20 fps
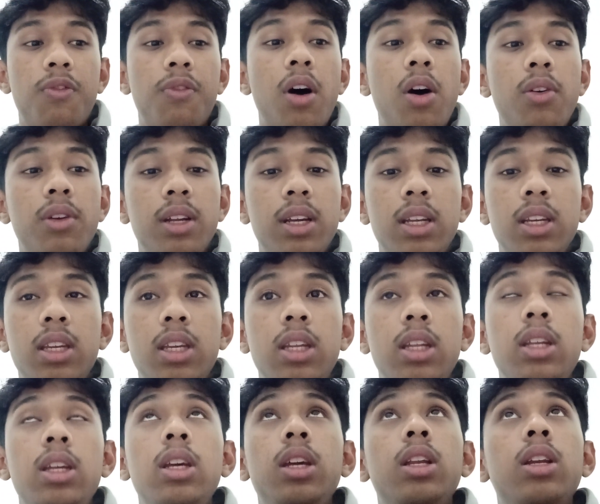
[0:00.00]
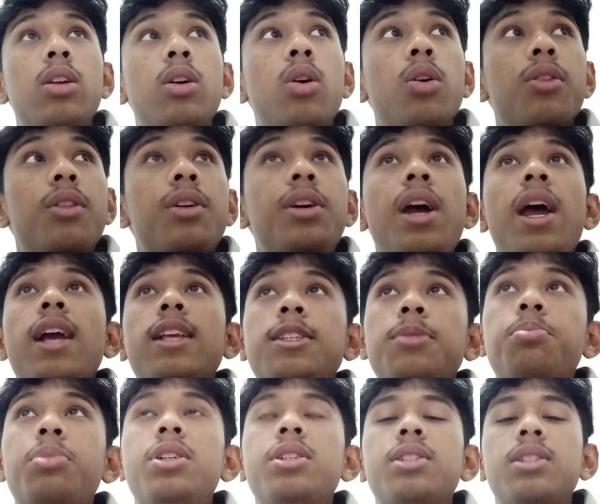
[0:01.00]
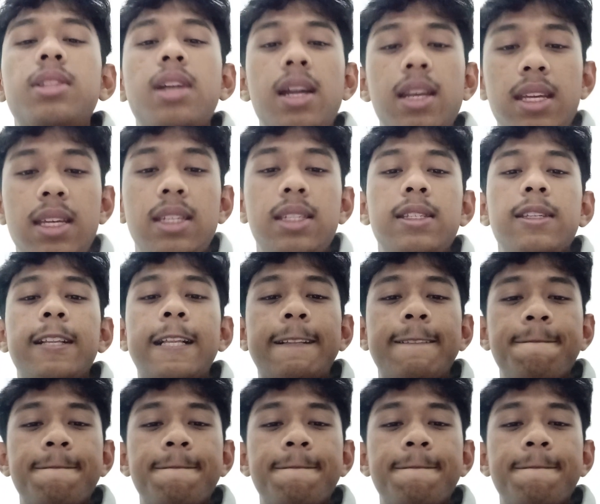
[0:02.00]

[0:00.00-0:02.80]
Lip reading: found in other expert studies.